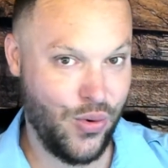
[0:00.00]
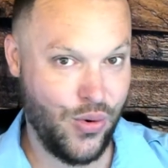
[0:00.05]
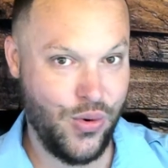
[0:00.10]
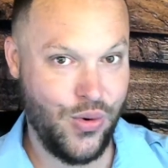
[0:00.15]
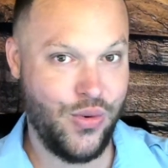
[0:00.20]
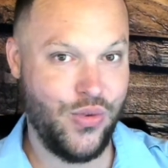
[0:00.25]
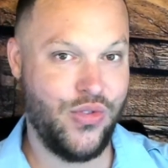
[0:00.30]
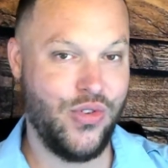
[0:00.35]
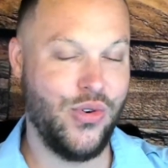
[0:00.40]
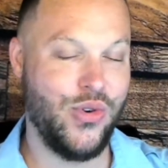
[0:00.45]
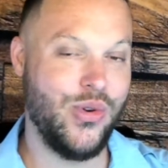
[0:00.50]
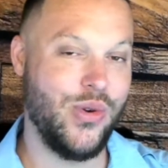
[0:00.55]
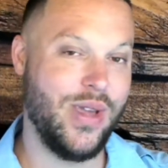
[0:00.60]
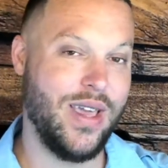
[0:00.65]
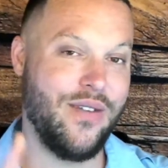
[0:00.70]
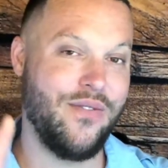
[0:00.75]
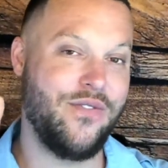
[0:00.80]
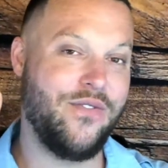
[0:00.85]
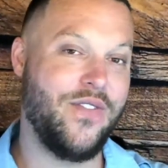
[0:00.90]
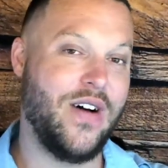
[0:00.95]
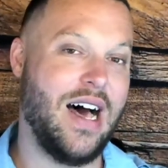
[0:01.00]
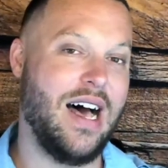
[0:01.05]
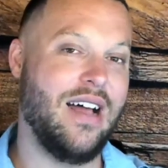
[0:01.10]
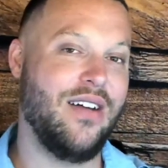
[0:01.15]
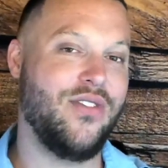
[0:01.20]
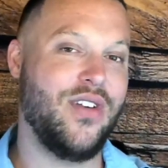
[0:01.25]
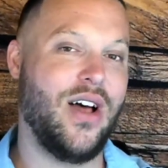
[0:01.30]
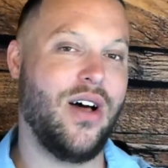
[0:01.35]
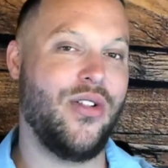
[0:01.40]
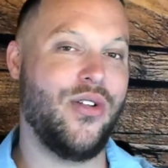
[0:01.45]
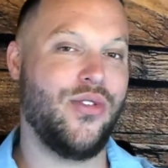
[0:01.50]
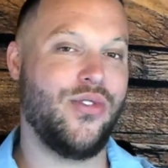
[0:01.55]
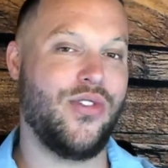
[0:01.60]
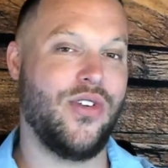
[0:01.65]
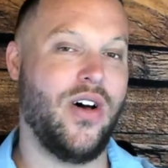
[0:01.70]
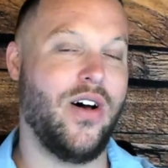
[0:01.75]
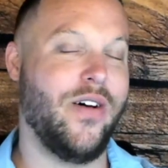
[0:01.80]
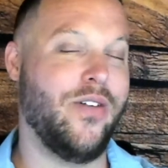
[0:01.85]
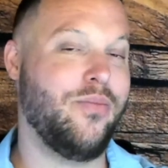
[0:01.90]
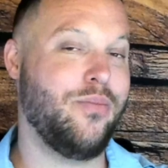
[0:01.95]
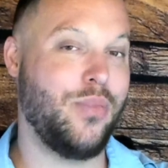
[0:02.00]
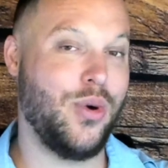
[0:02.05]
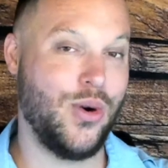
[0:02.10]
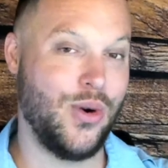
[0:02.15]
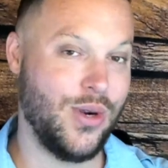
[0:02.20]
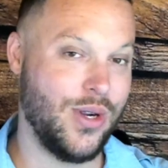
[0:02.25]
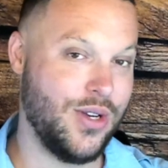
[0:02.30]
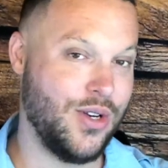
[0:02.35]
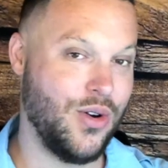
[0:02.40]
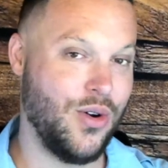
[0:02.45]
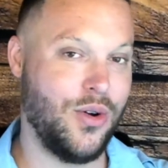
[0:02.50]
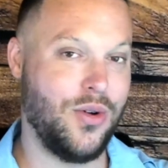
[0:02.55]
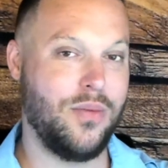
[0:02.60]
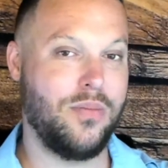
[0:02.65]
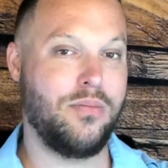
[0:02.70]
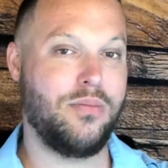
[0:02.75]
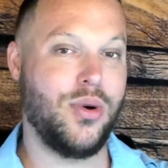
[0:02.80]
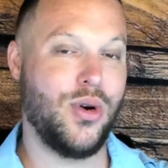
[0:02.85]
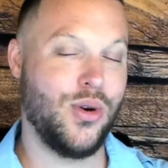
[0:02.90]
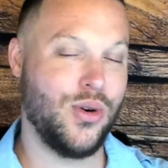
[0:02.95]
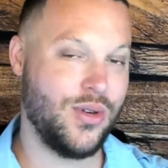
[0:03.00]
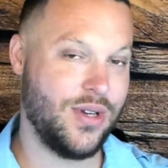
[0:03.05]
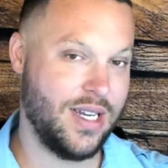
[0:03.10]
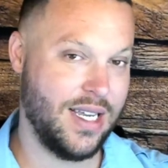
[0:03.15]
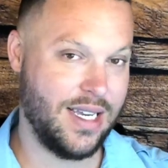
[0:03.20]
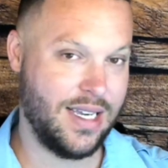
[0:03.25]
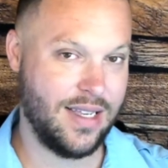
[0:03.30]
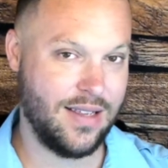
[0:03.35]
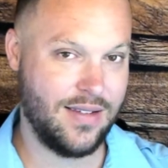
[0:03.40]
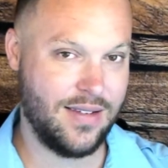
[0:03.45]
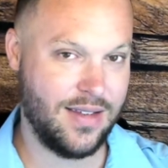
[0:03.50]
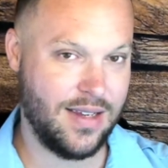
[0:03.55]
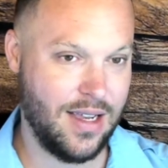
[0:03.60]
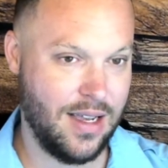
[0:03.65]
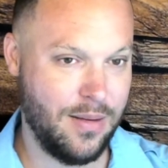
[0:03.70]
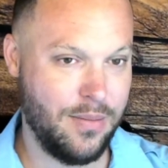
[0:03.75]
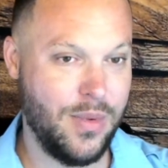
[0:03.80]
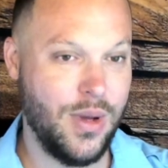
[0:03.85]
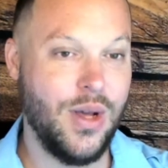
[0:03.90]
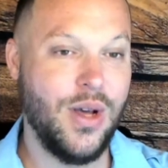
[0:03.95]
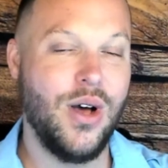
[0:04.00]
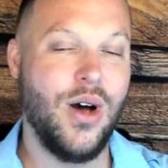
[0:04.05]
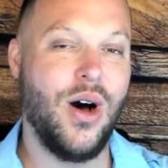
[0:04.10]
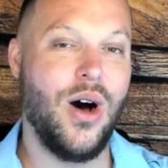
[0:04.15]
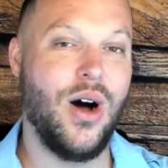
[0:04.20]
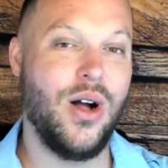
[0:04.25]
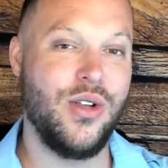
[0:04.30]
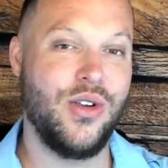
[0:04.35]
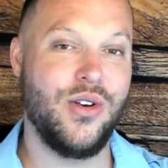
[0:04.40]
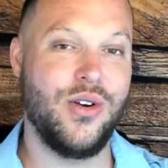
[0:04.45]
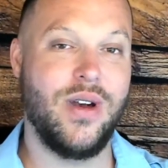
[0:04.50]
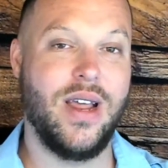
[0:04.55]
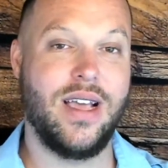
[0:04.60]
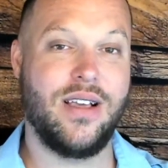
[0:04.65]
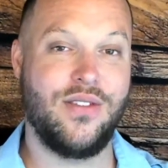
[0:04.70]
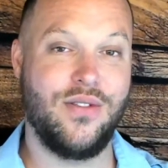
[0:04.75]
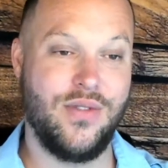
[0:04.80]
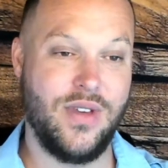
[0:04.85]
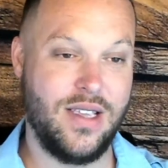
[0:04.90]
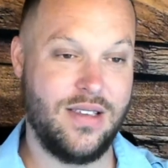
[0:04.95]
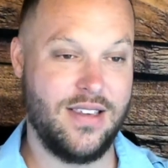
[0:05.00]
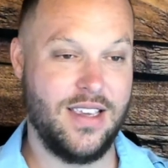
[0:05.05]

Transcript: you do get $5 off per adult per ticket stub on your next visit.